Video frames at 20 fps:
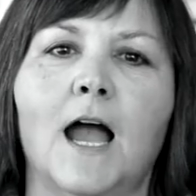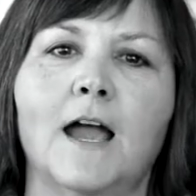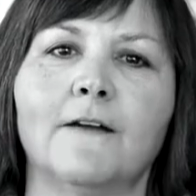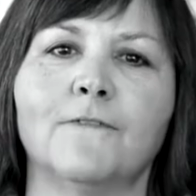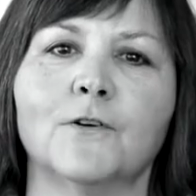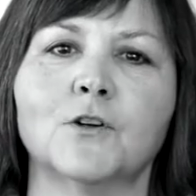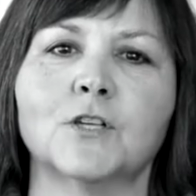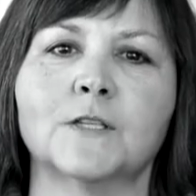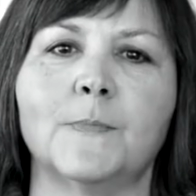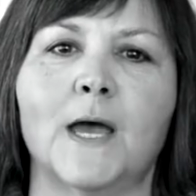I
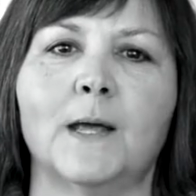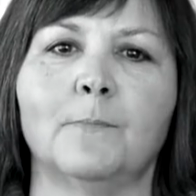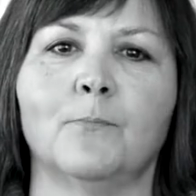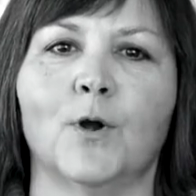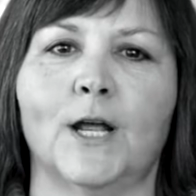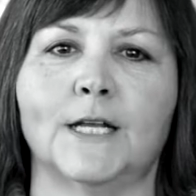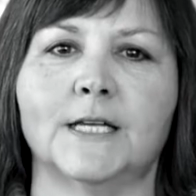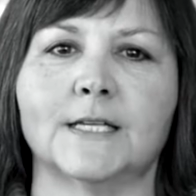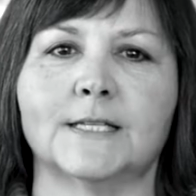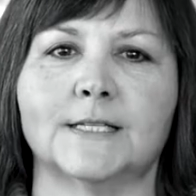first met
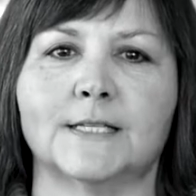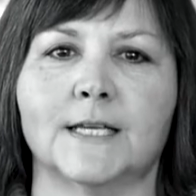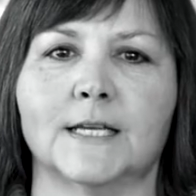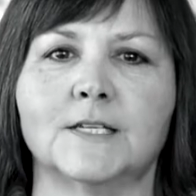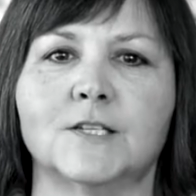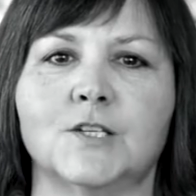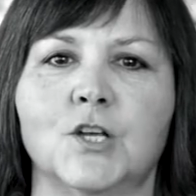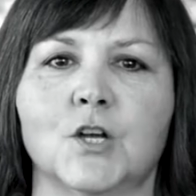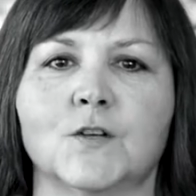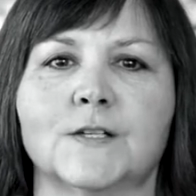Brenda
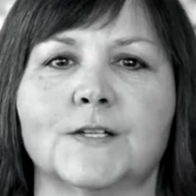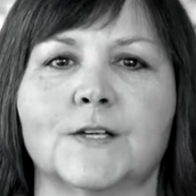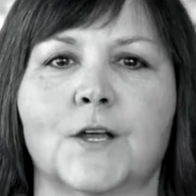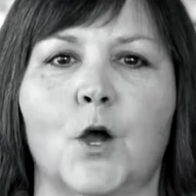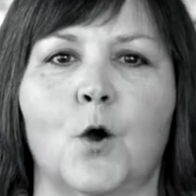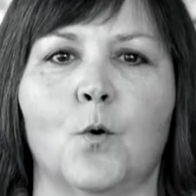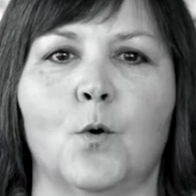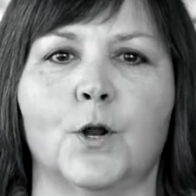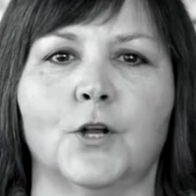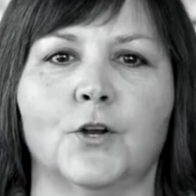6 years
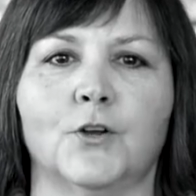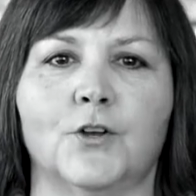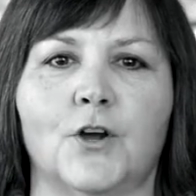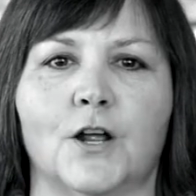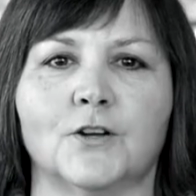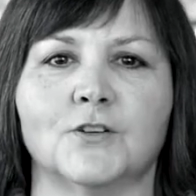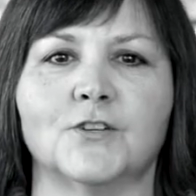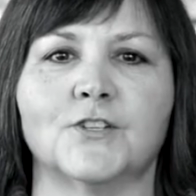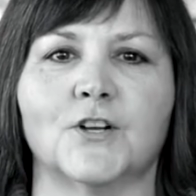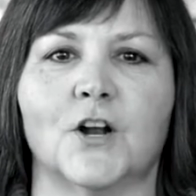ago when her
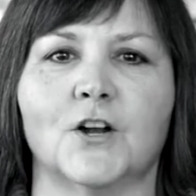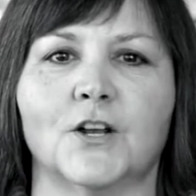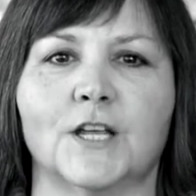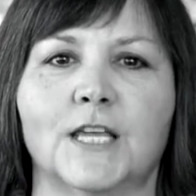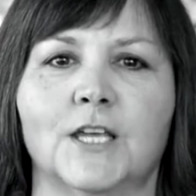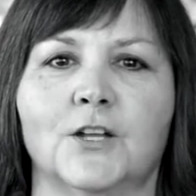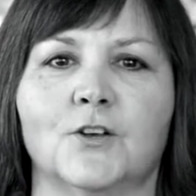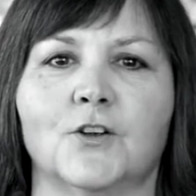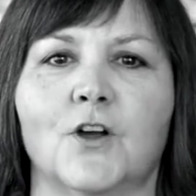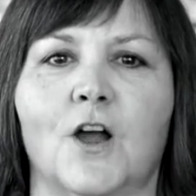daughter started
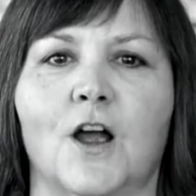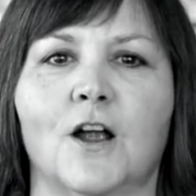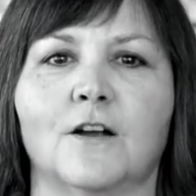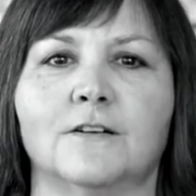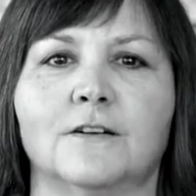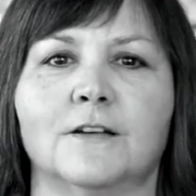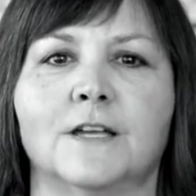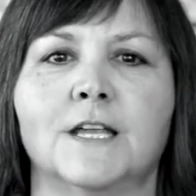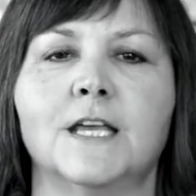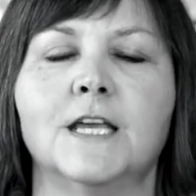
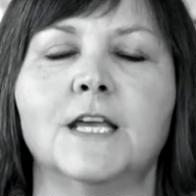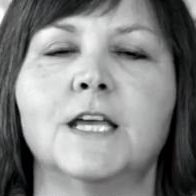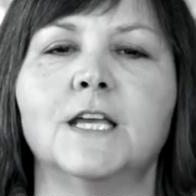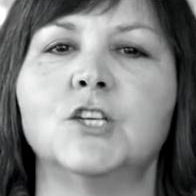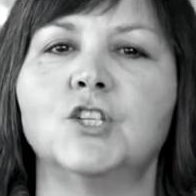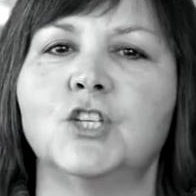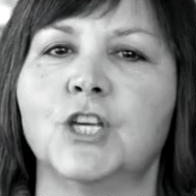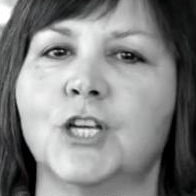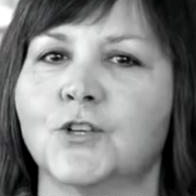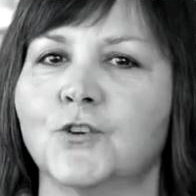kindergarten.
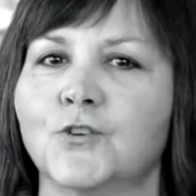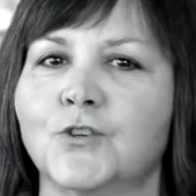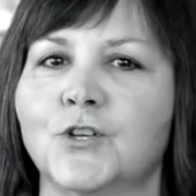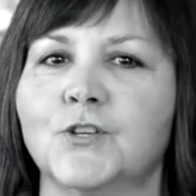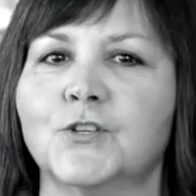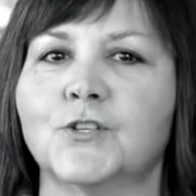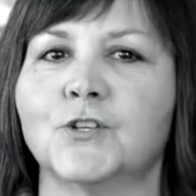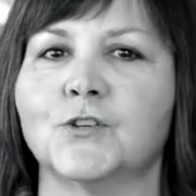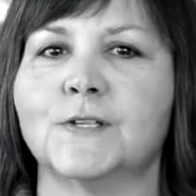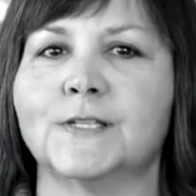She
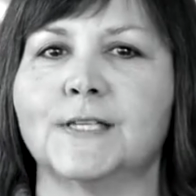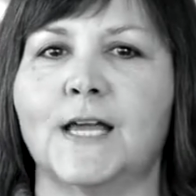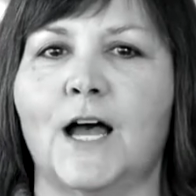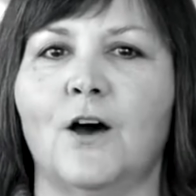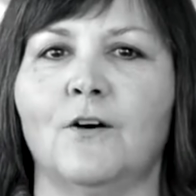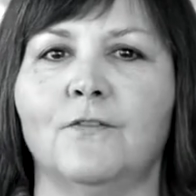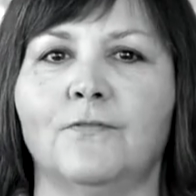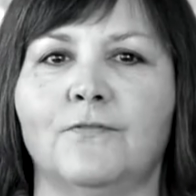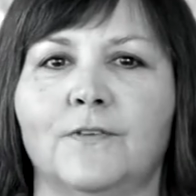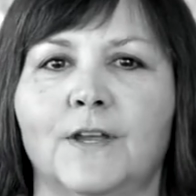introduced
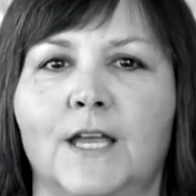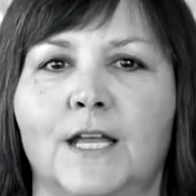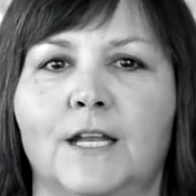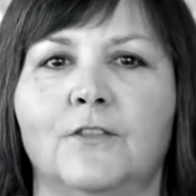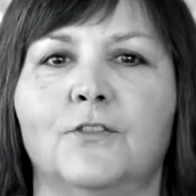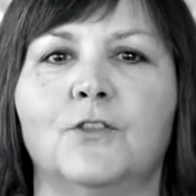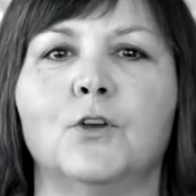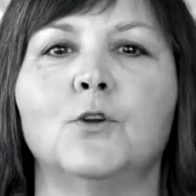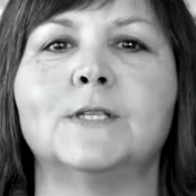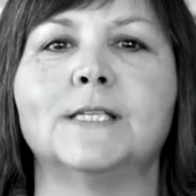herself and
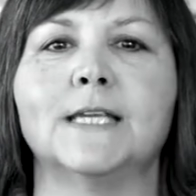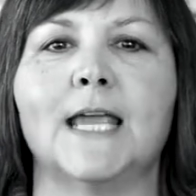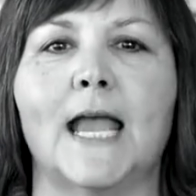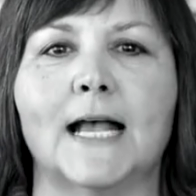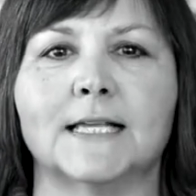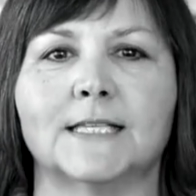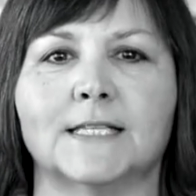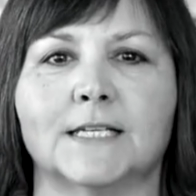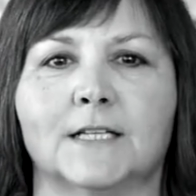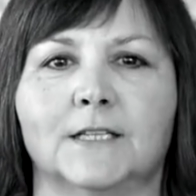
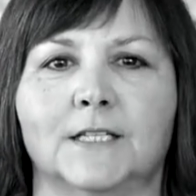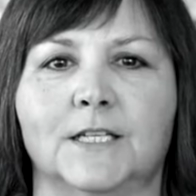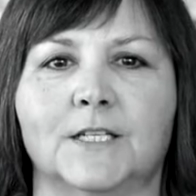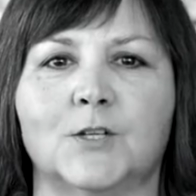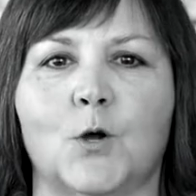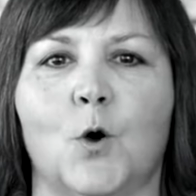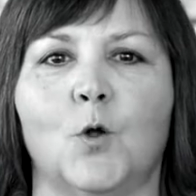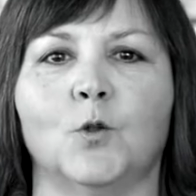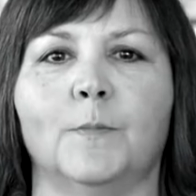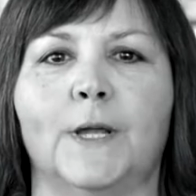enthusiastically
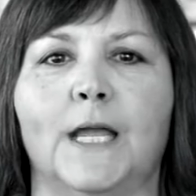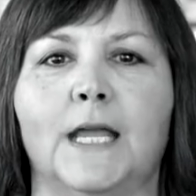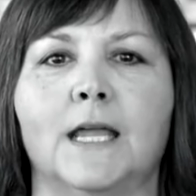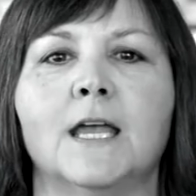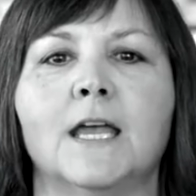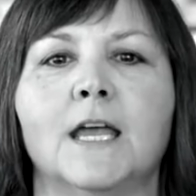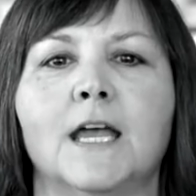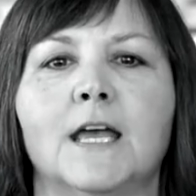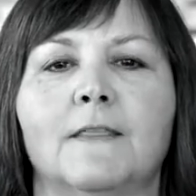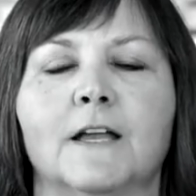told me
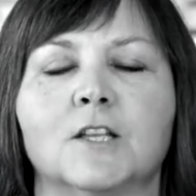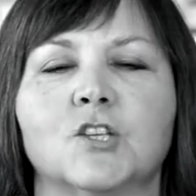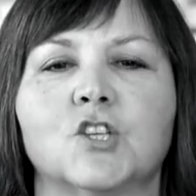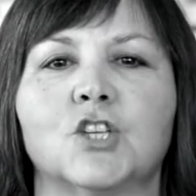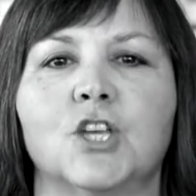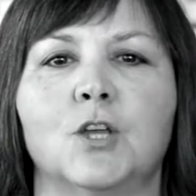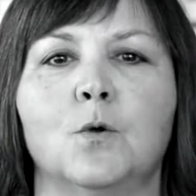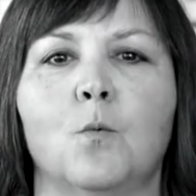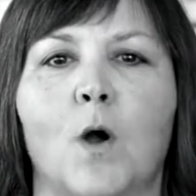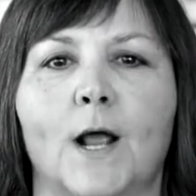that
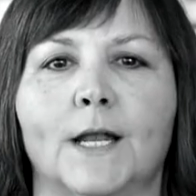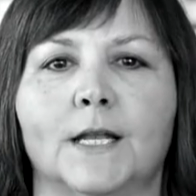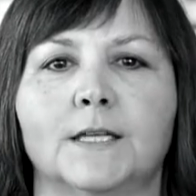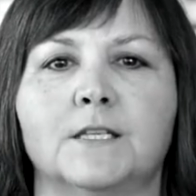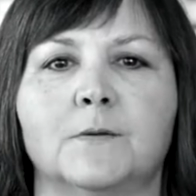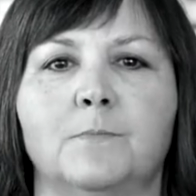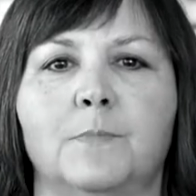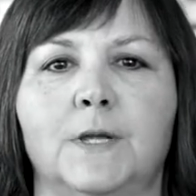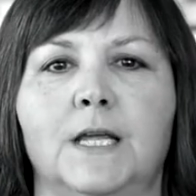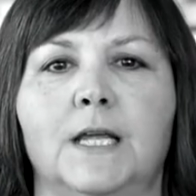she wanted
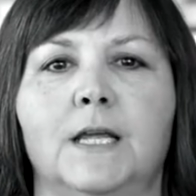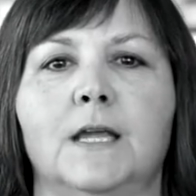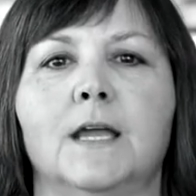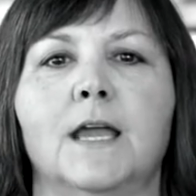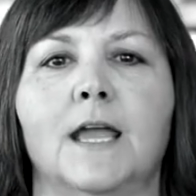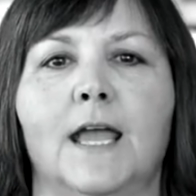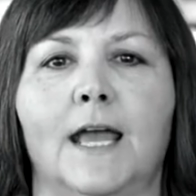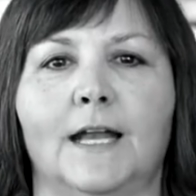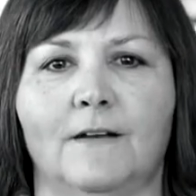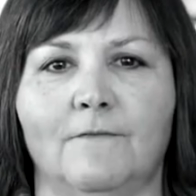to be
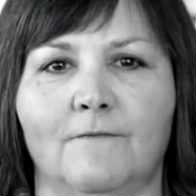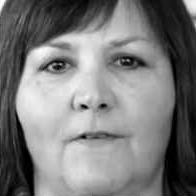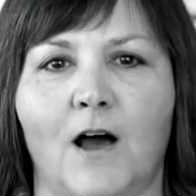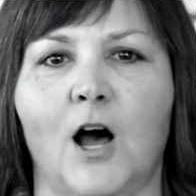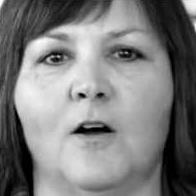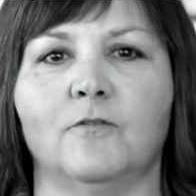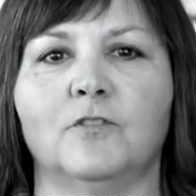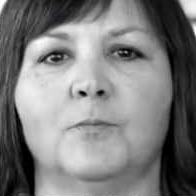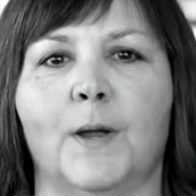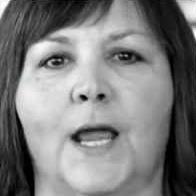an
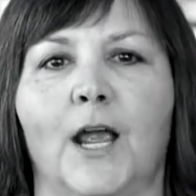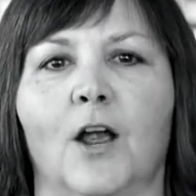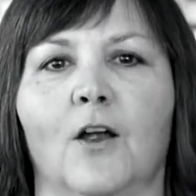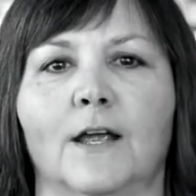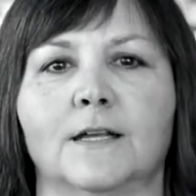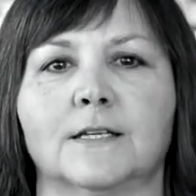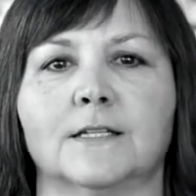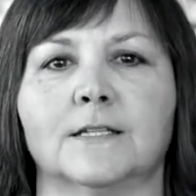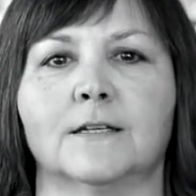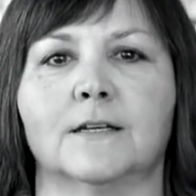involved
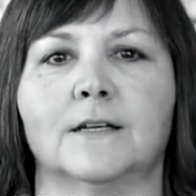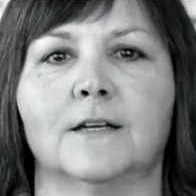parent.